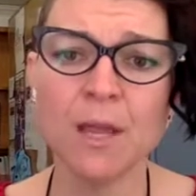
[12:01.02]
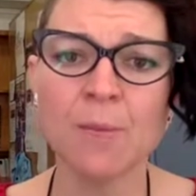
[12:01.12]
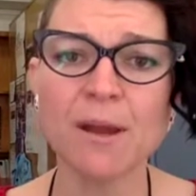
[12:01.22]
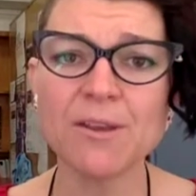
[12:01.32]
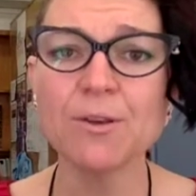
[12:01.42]

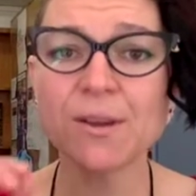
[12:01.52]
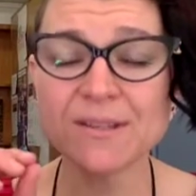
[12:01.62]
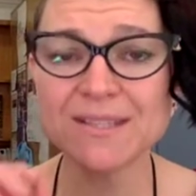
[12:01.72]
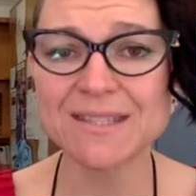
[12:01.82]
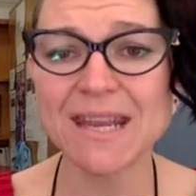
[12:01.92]
But you can
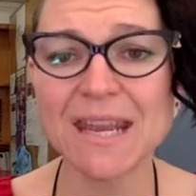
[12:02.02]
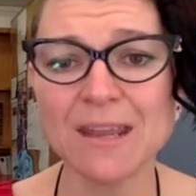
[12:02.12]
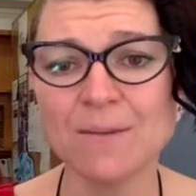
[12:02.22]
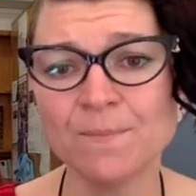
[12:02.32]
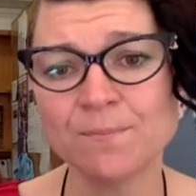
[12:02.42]

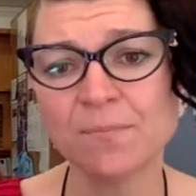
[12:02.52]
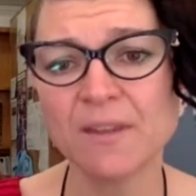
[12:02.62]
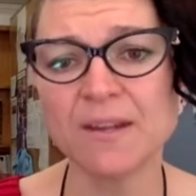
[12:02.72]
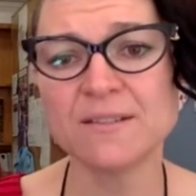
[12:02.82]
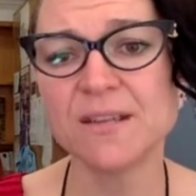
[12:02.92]
see
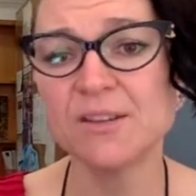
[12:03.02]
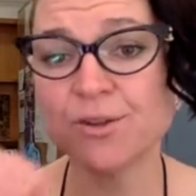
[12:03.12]
that it says